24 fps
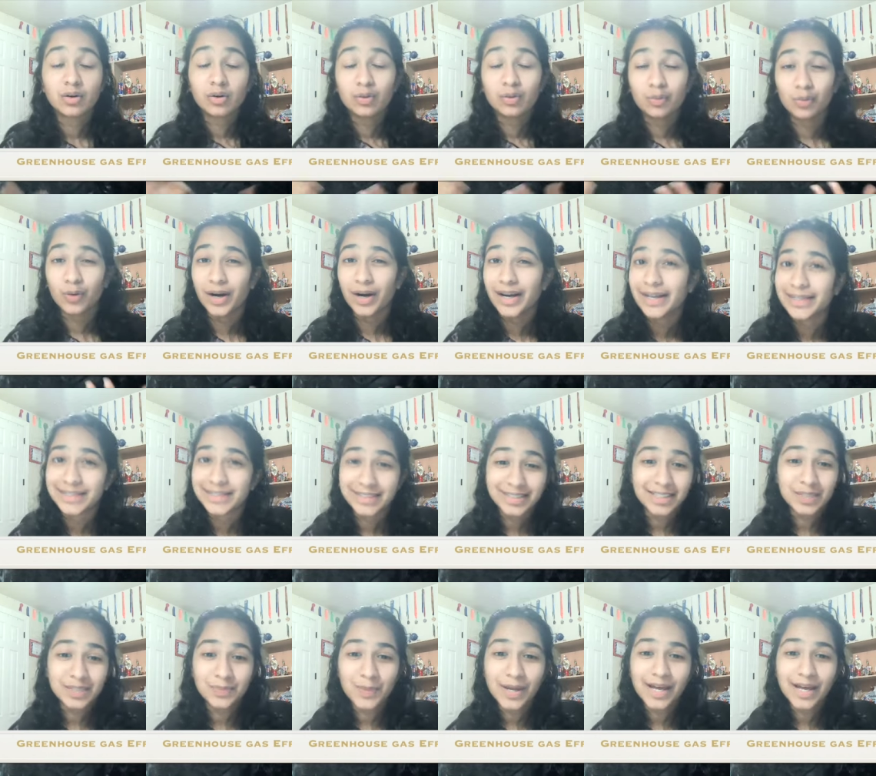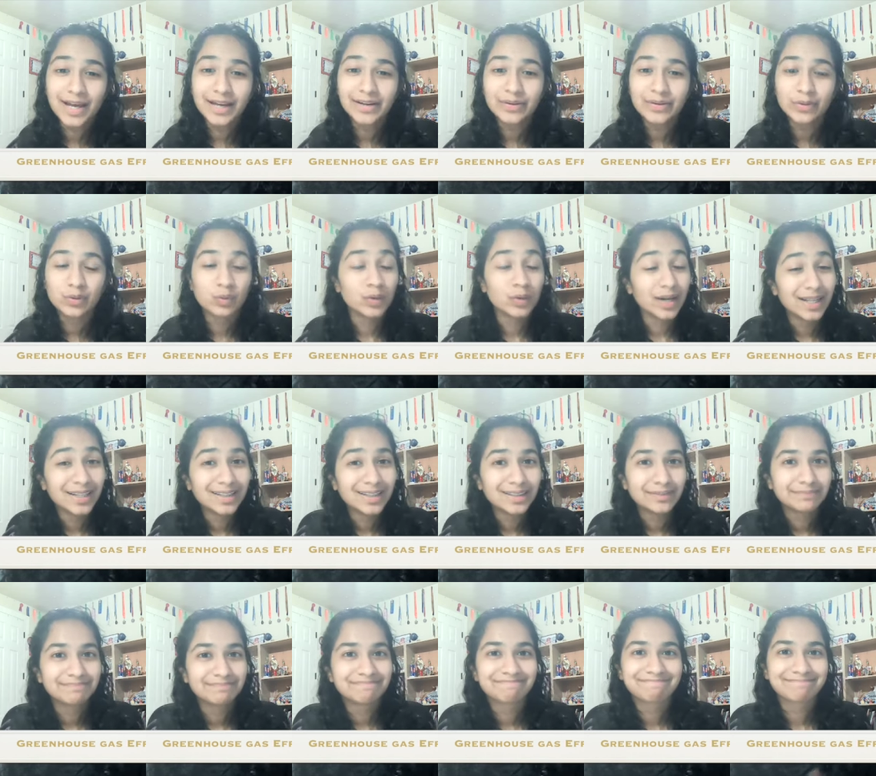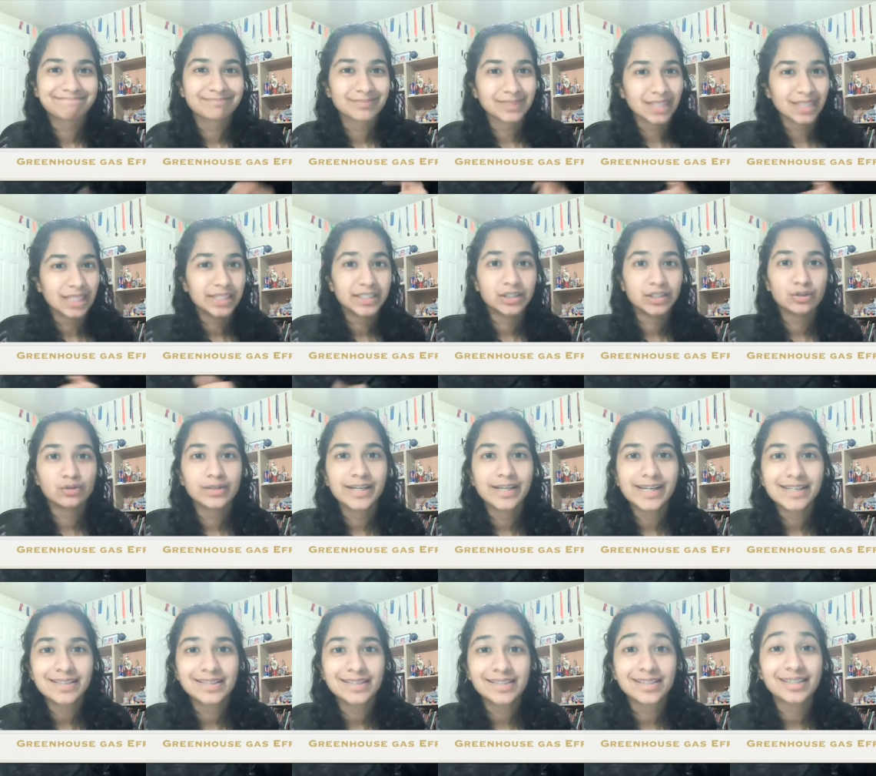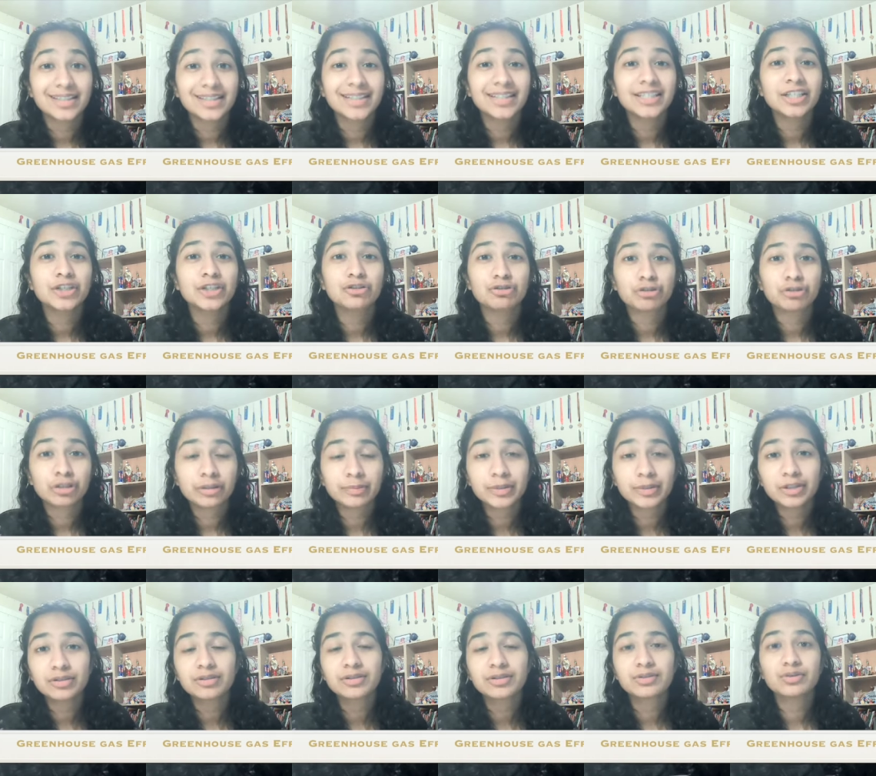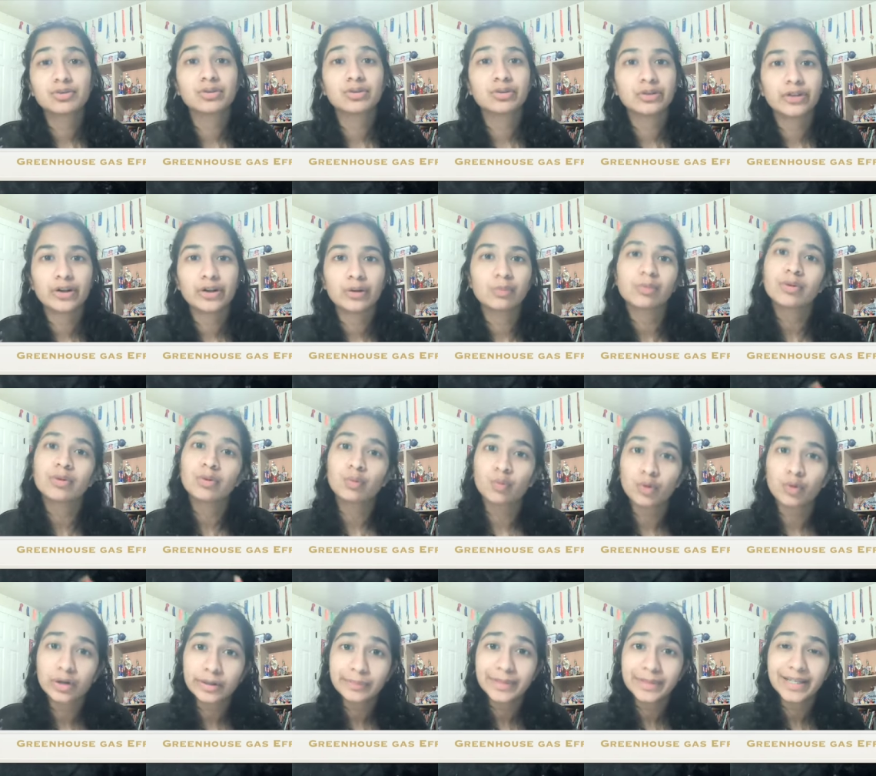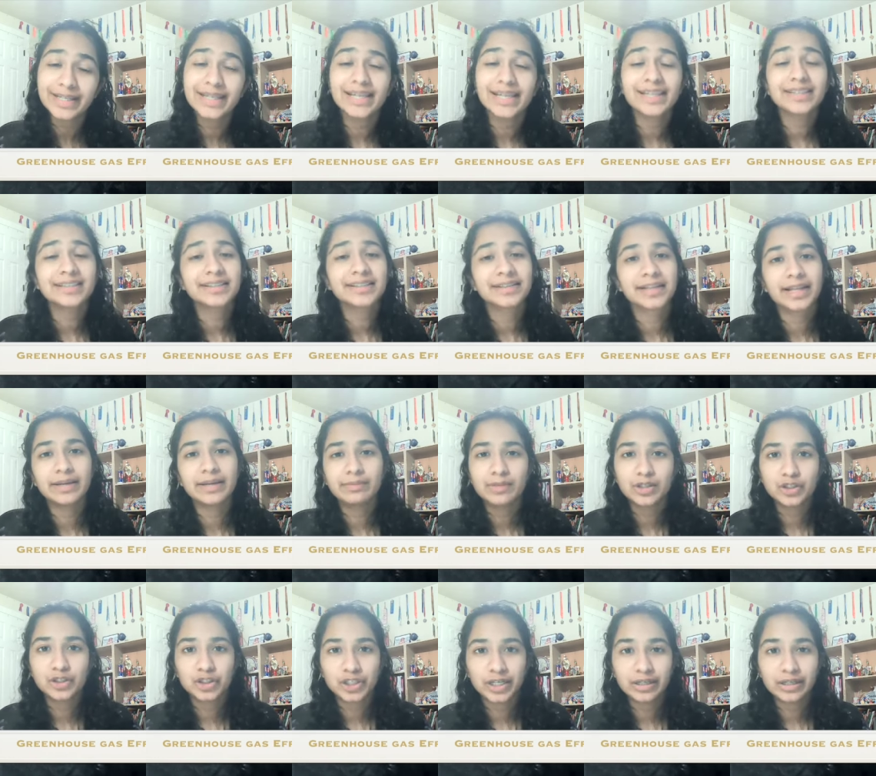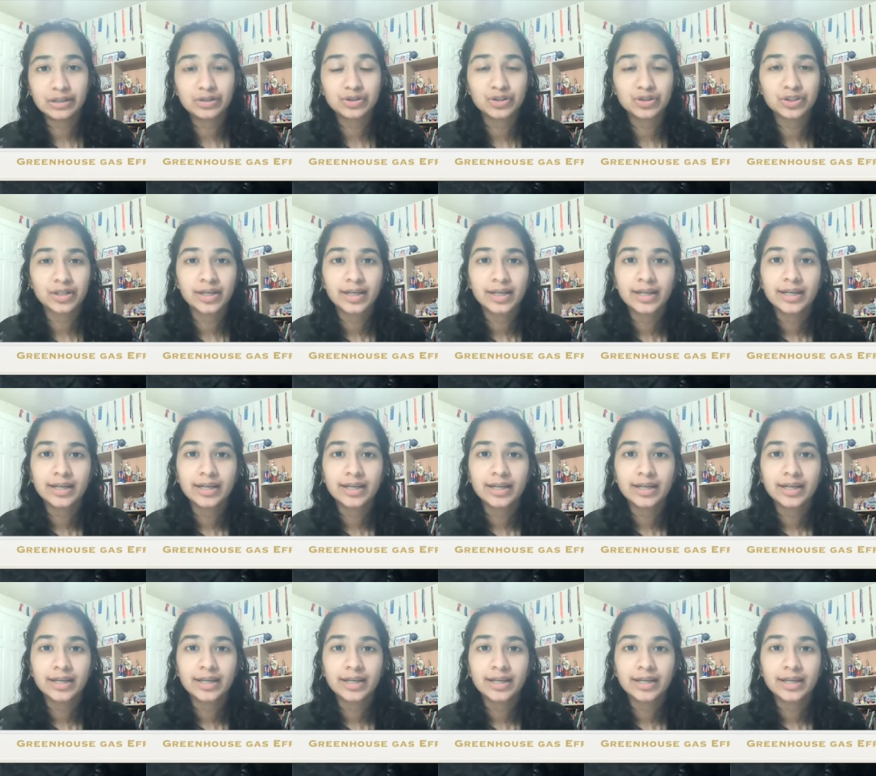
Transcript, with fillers: Why is this bad? Well, you guessed it, it contributes to global warming and climate change.